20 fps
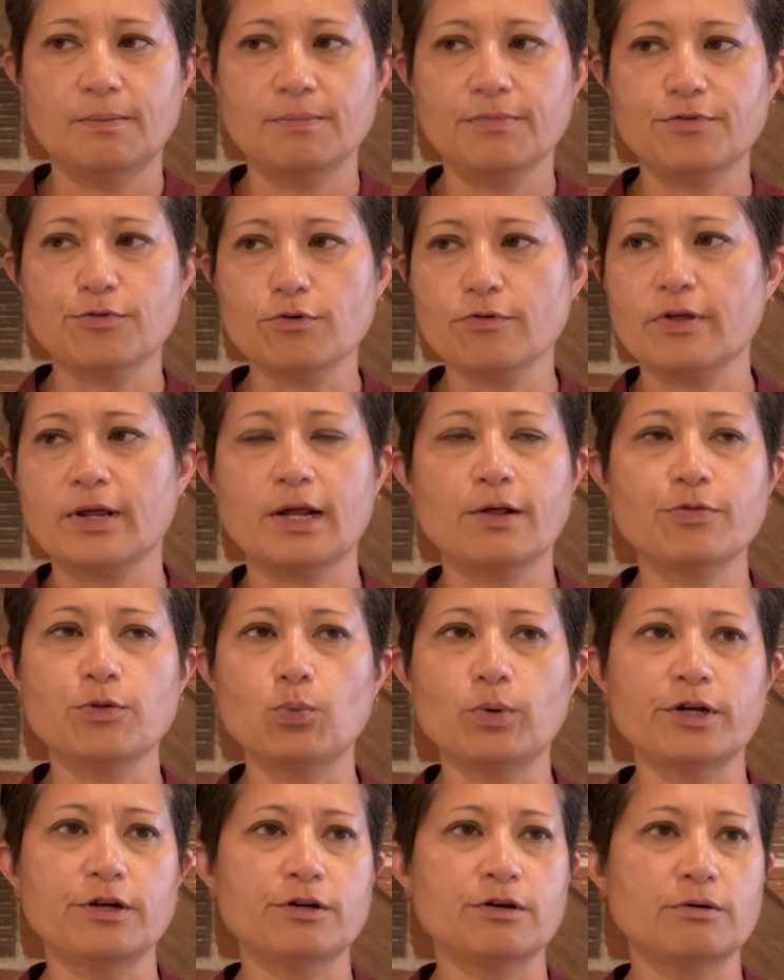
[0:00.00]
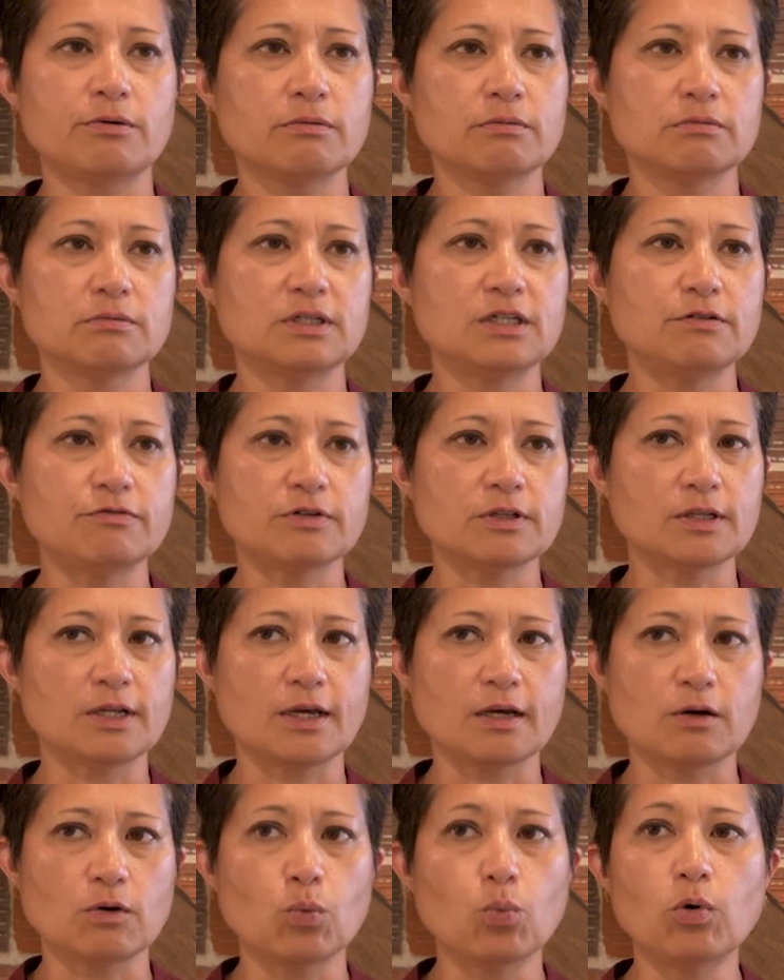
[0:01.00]
Throw that out the window. Even
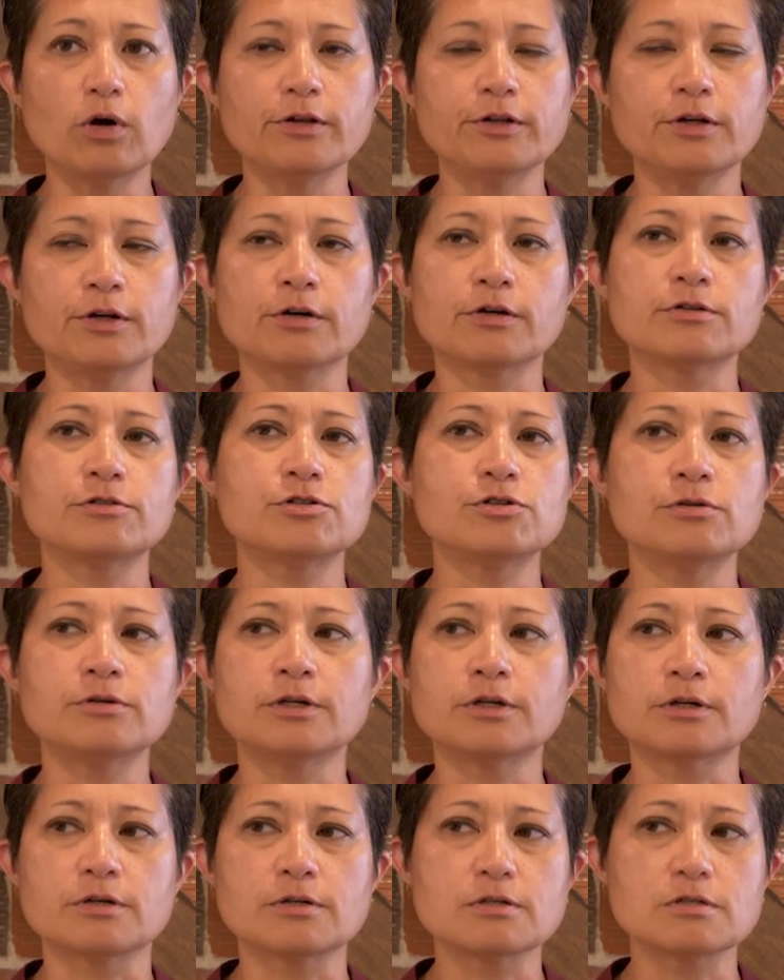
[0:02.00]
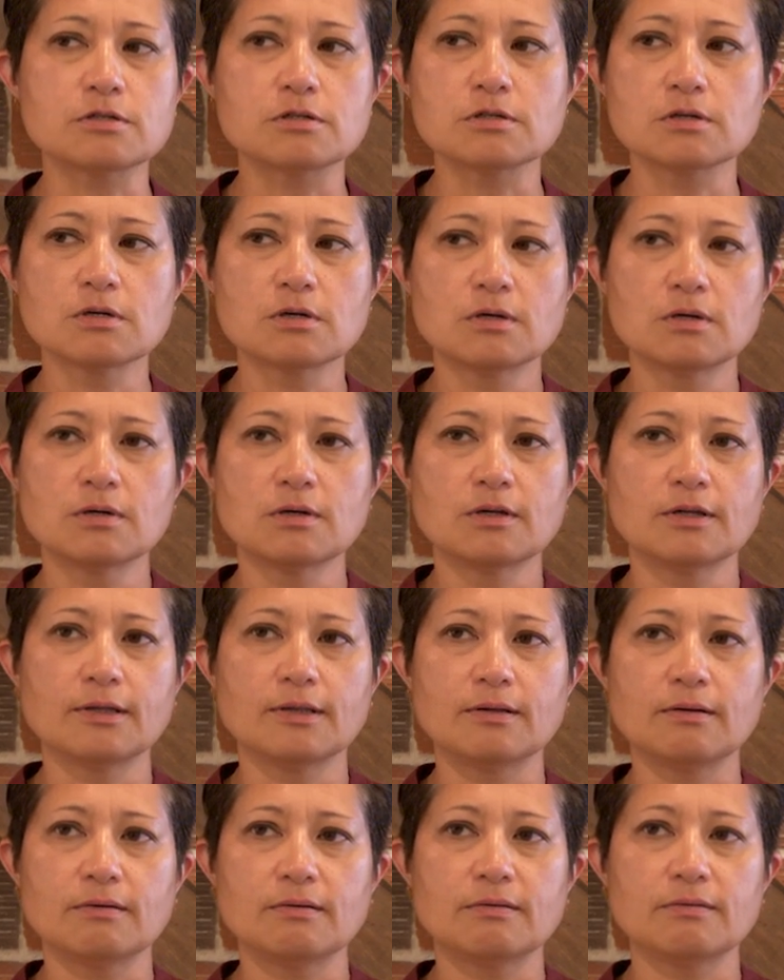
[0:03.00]
like 1 year, 2 years,
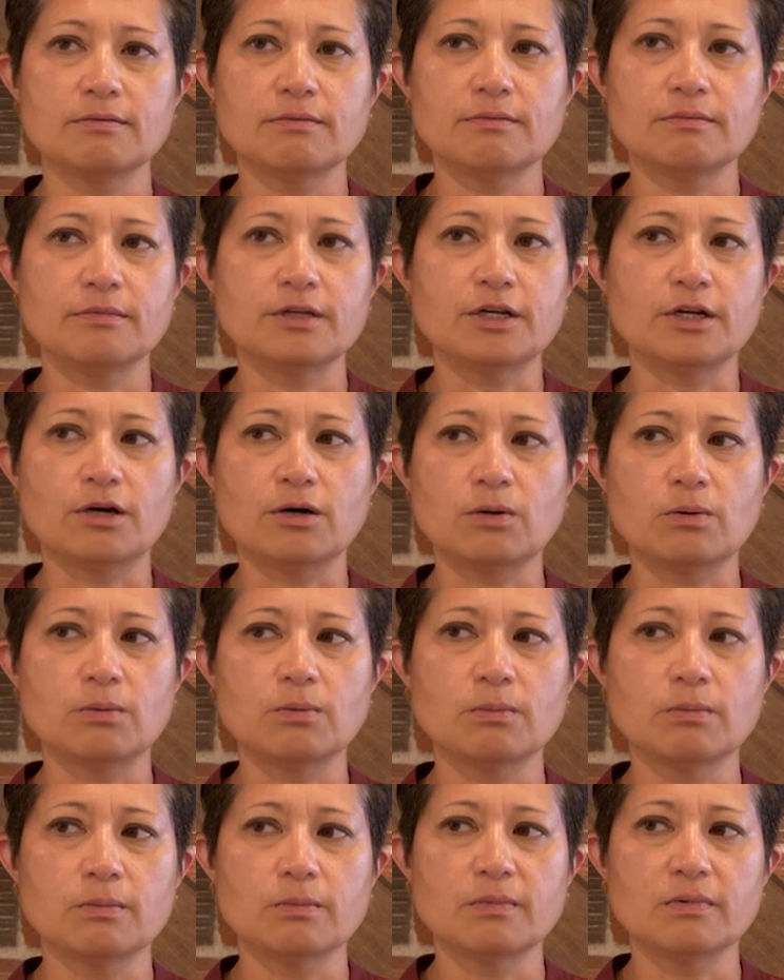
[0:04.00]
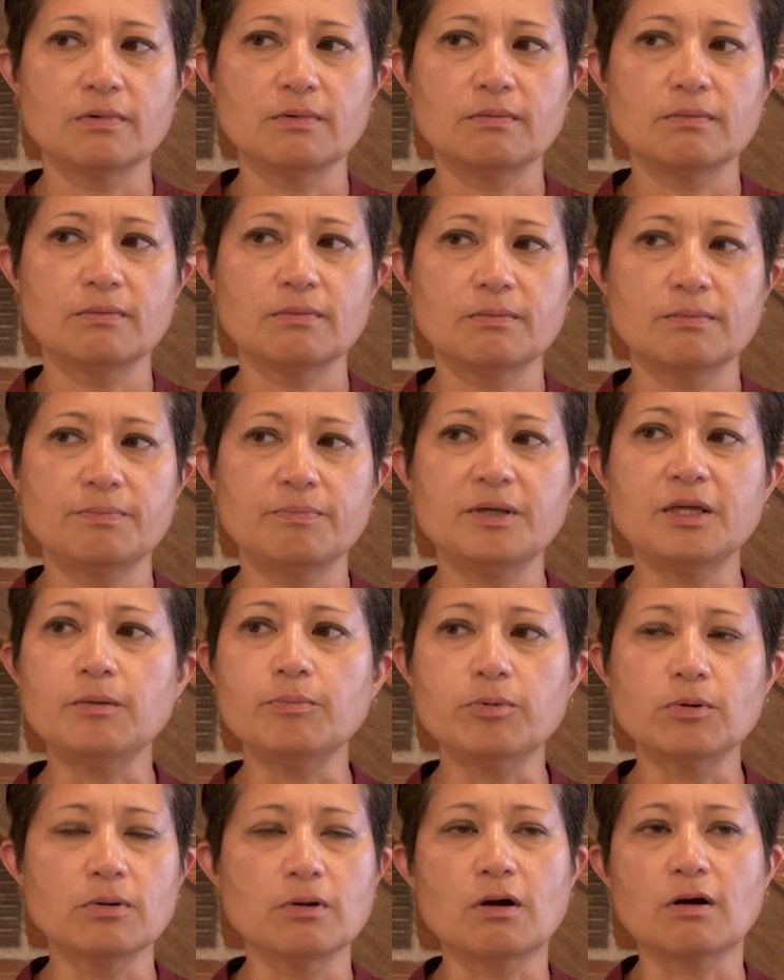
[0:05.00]
you know,
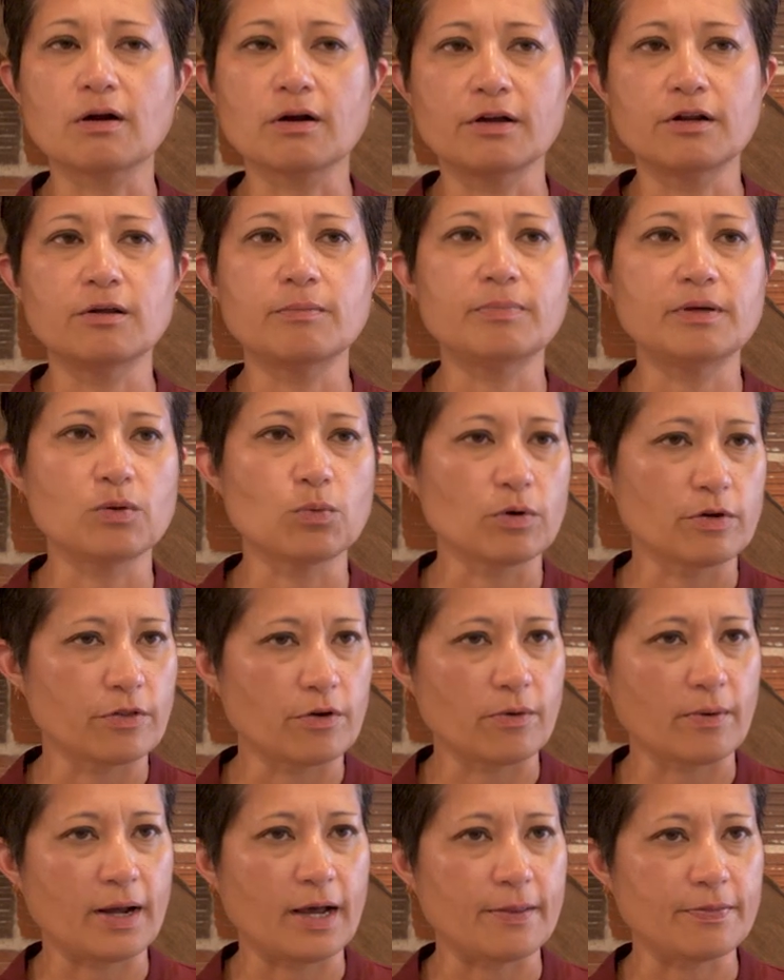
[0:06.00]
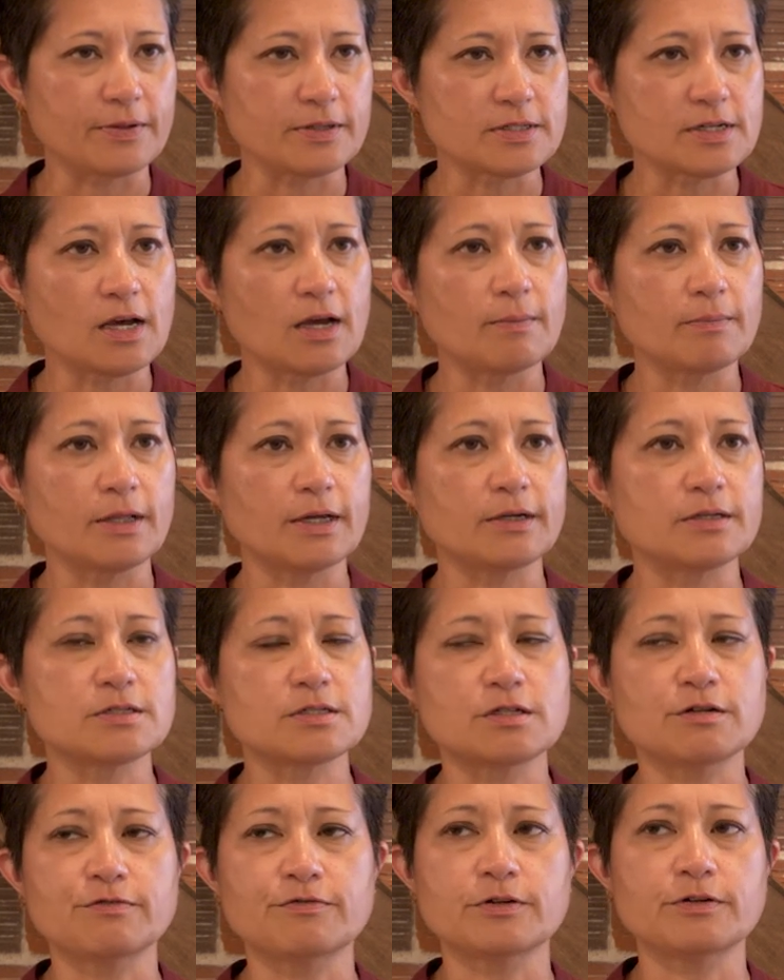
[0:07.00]
people are going to be where they're at. The timeline is
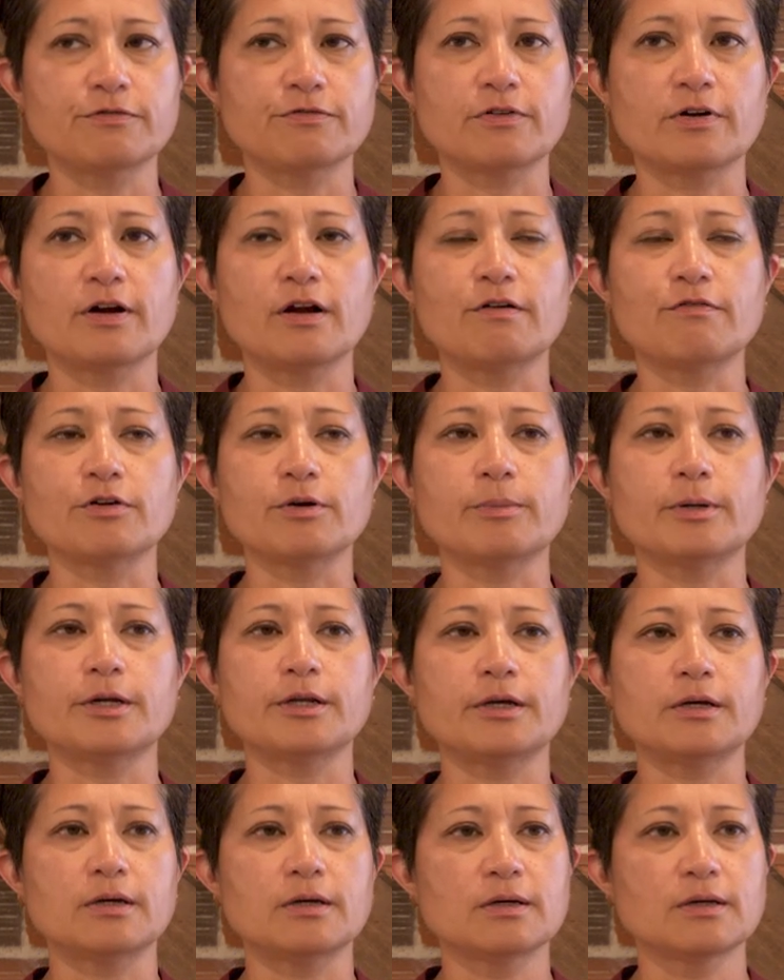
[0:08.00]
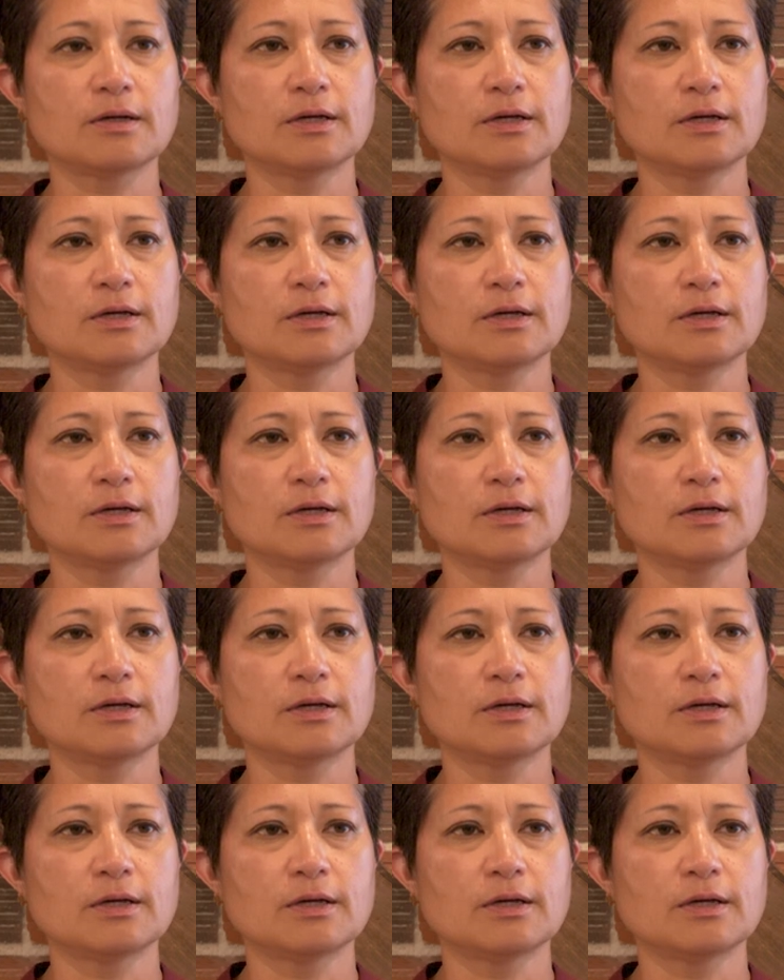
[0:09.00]
different for everybody.